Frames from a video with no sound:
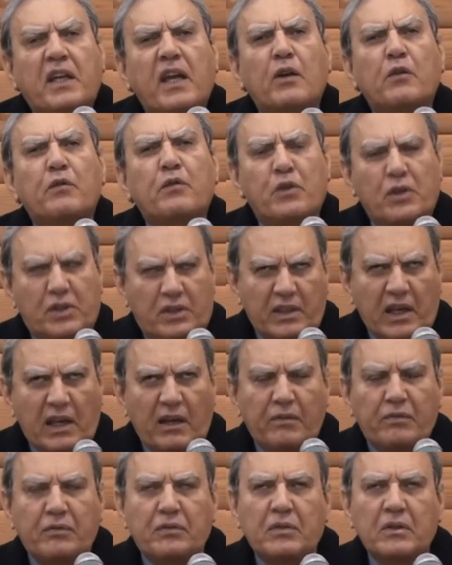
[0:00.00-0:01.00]
But you
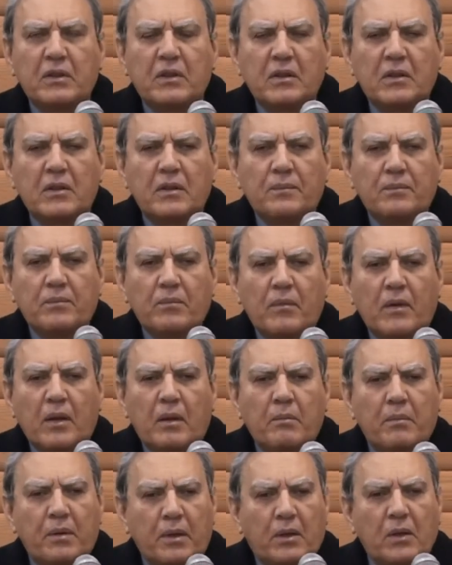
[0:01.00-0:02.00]
take care of yourself,
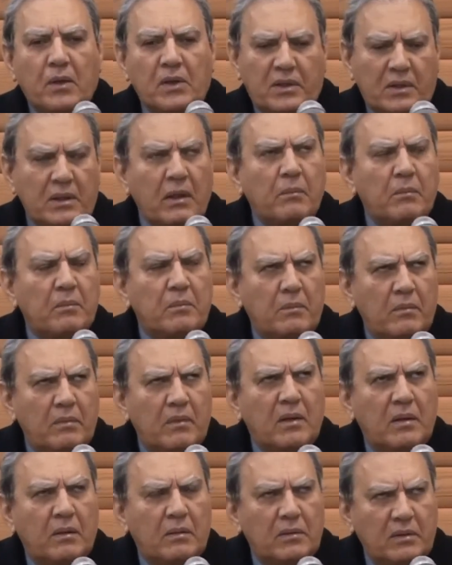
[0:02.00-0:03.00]

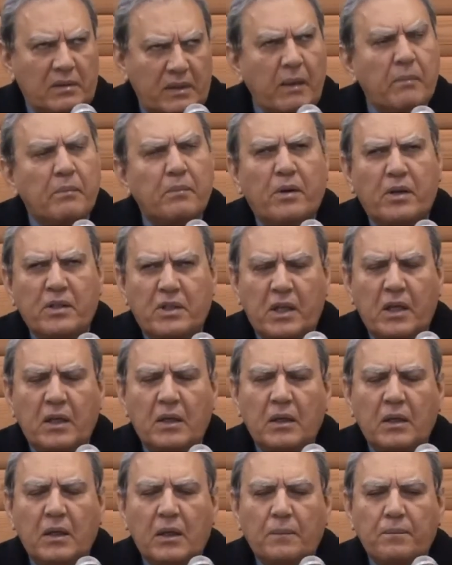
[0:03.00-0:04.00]
because
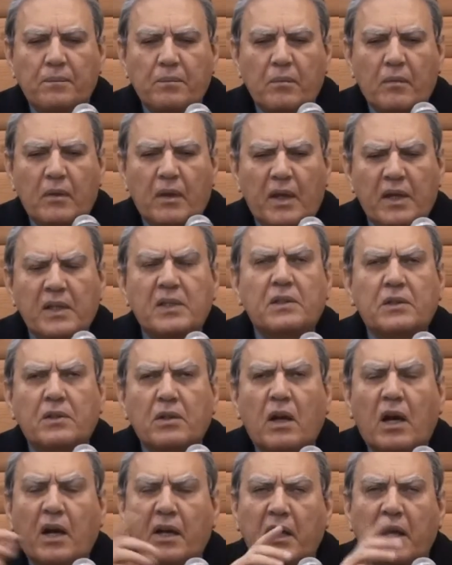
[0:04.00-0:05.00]
somebody
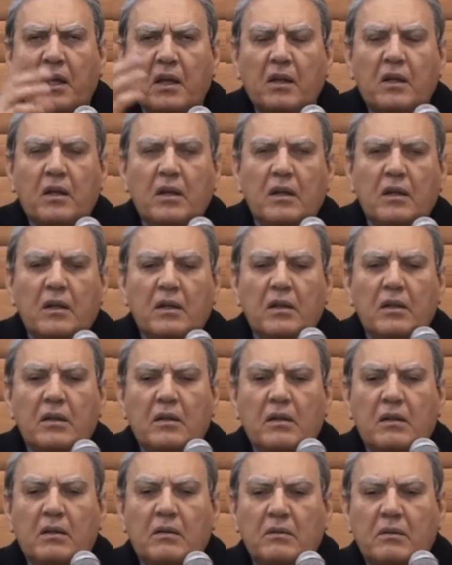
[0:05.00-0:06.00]
is
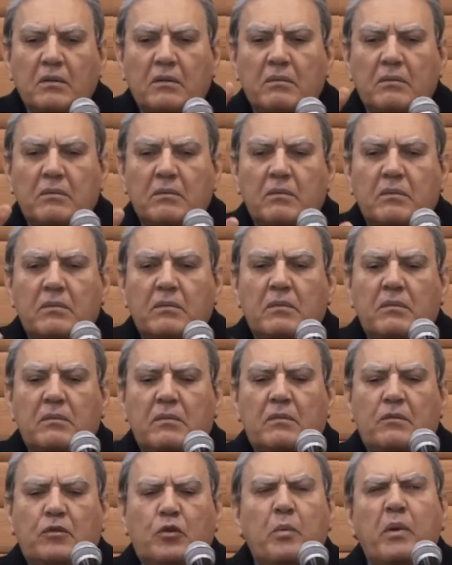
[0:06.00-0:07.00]
trying
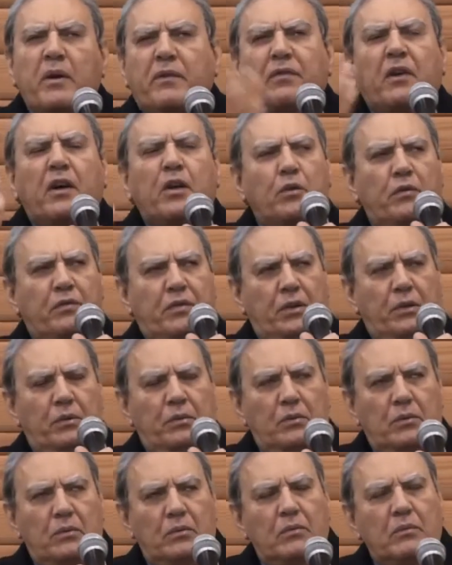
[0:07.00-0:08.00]
to
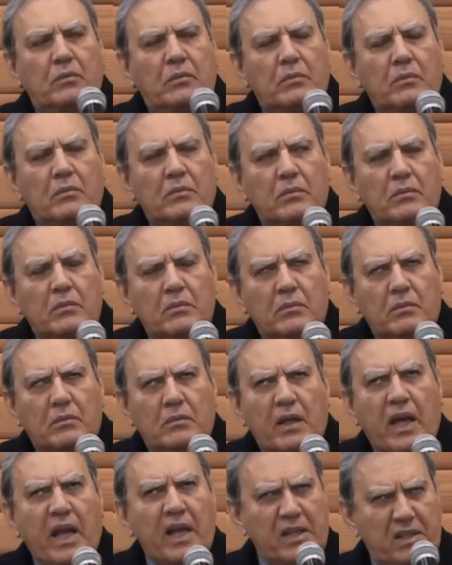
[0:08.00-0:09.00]
make fun of you.
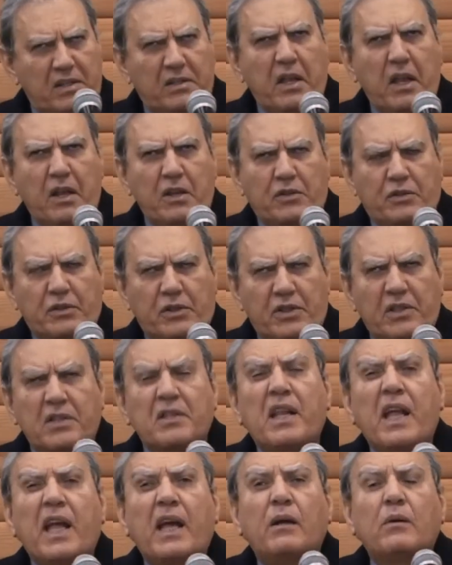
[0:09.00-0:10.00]
And
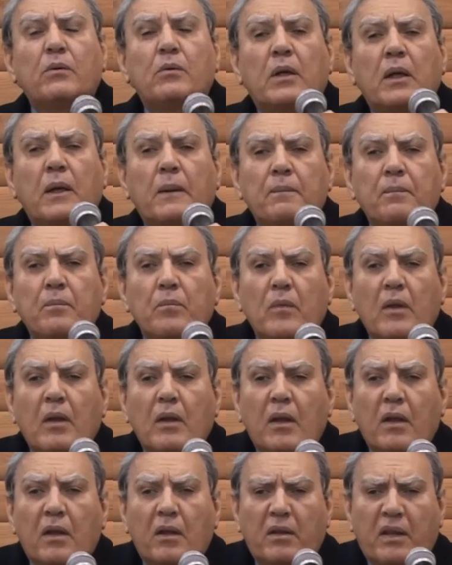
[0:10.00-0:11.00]
it's dangerous.
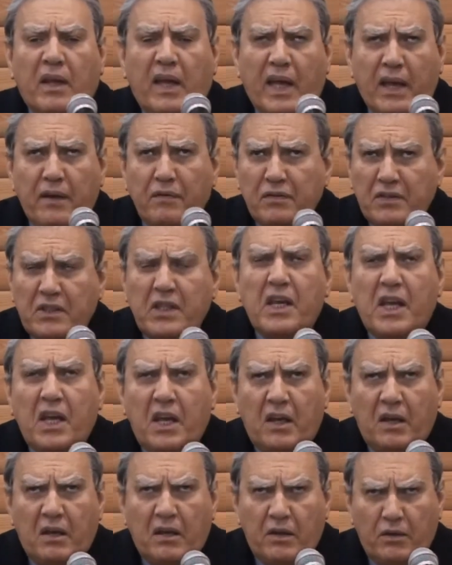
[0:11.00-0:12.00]
Now,
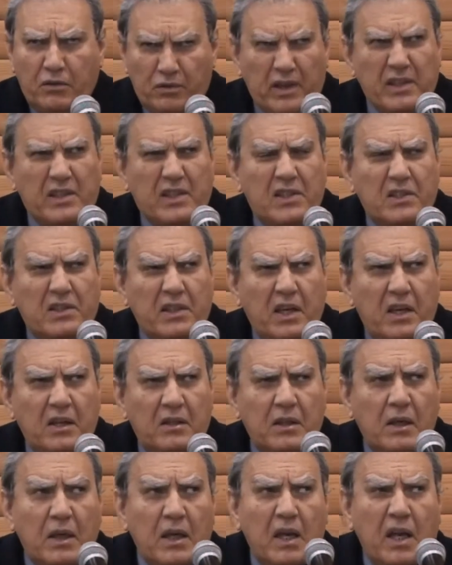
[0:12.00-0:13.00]
the FDA in
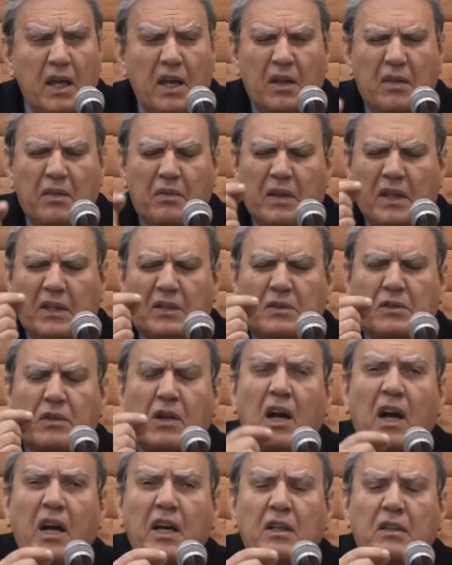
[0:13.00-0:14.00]
the United
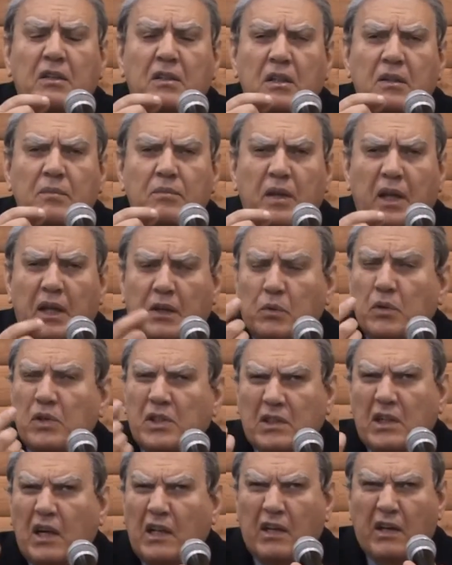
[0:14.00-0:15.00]
States, they
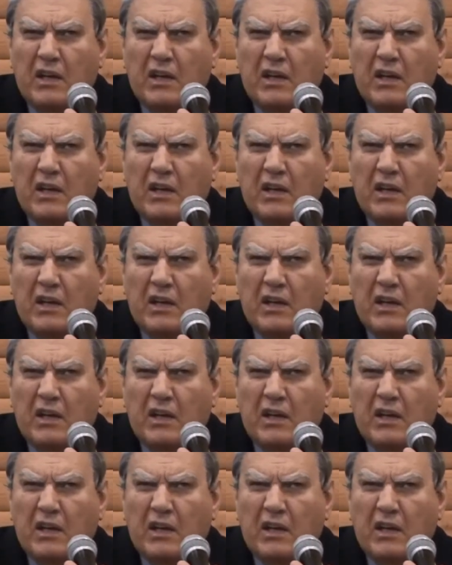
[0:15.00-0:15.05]
tried,